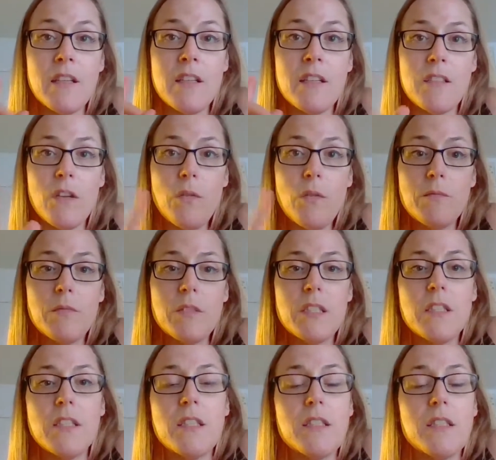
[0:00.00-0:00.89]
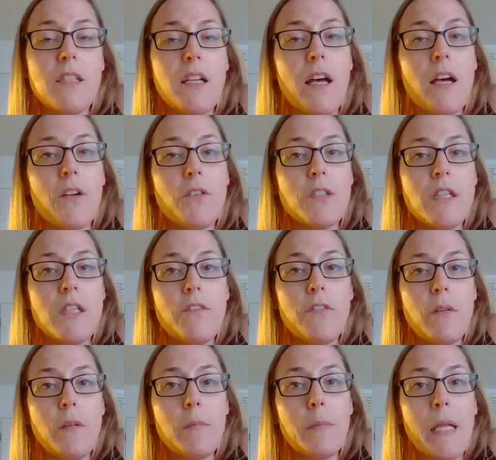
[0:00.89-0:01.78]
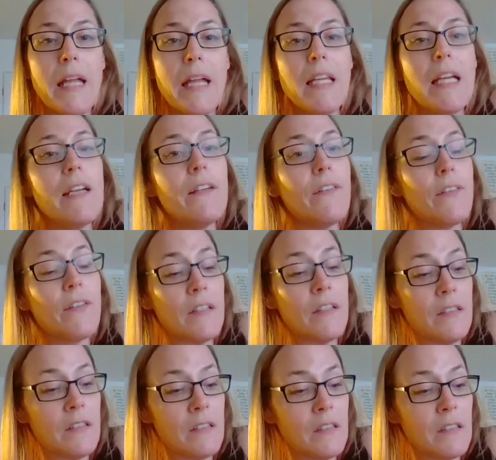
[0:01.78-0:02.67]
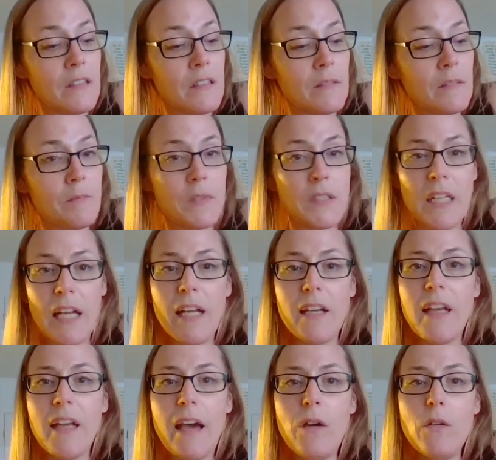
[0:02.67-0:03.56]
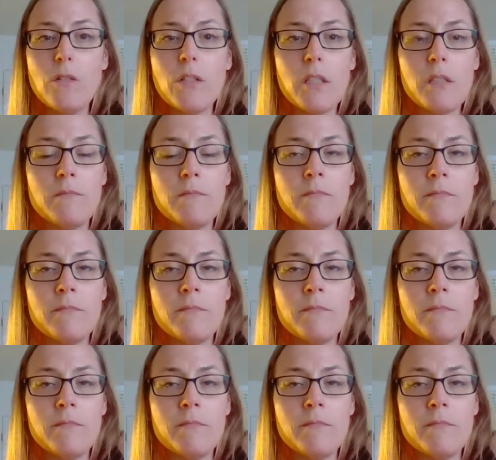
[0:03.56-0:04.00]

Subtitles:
So this is Christine from The Plant Life signing out.